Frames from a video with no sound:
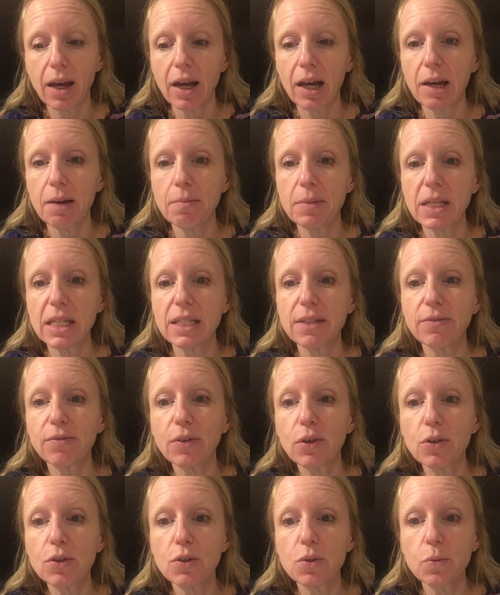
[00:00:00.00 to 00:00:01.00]
Um, this
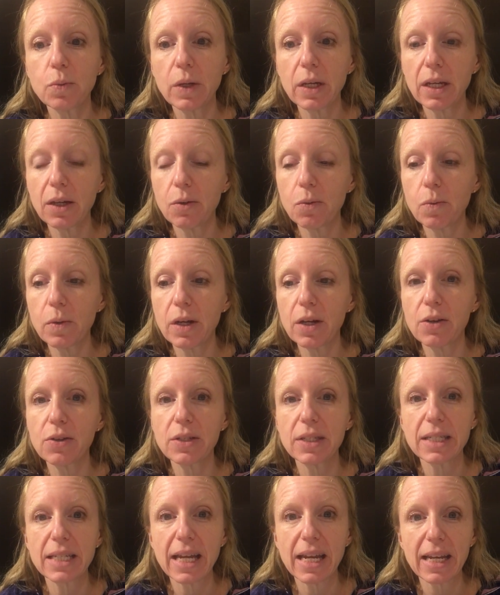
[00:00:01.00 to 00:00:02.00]
first week, we are
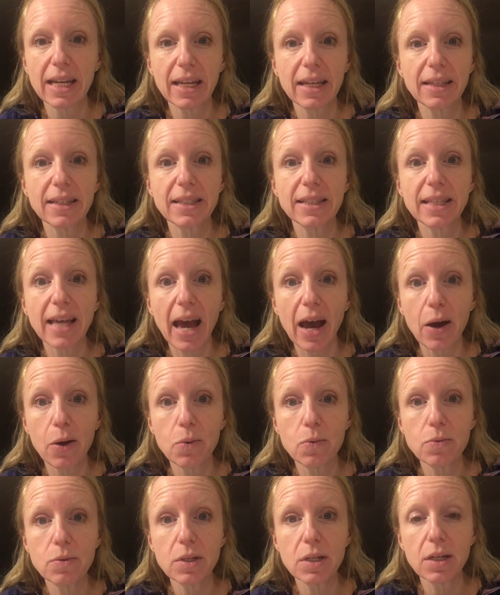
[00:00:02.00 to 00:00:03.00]
studying
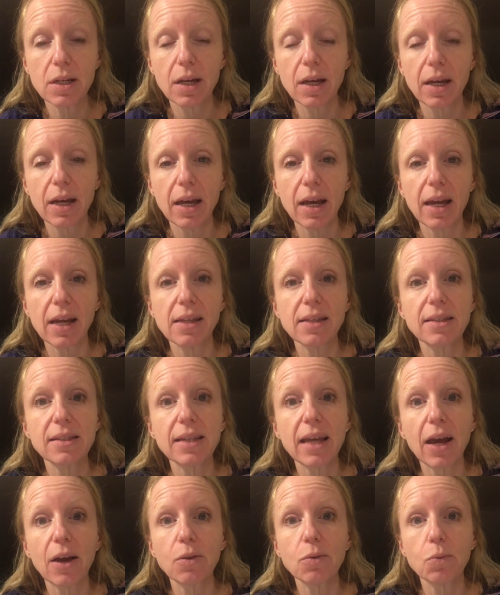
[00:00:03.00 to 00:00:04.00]
sound and
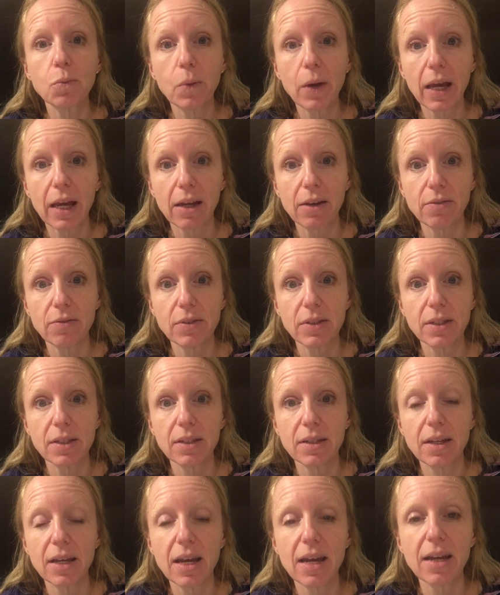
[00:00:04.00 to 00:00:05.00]
sound waves
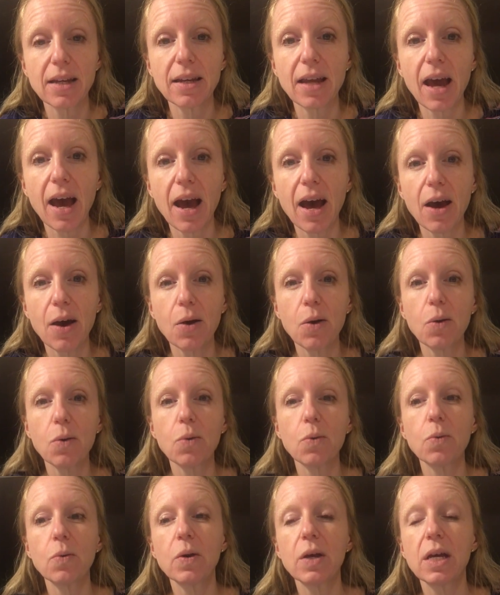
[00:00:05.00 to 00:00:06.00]
and
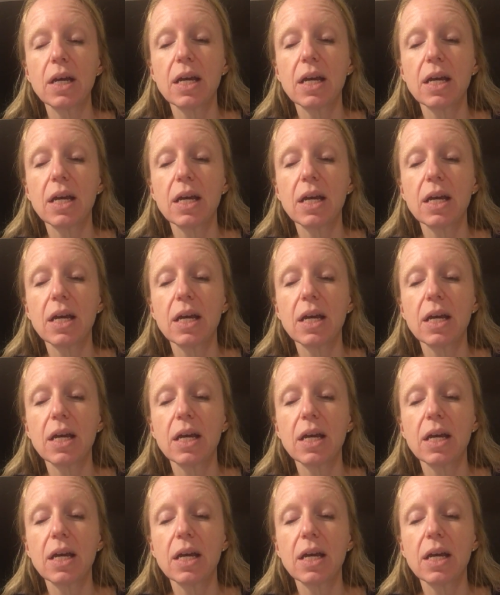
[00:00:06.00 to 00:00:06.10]
how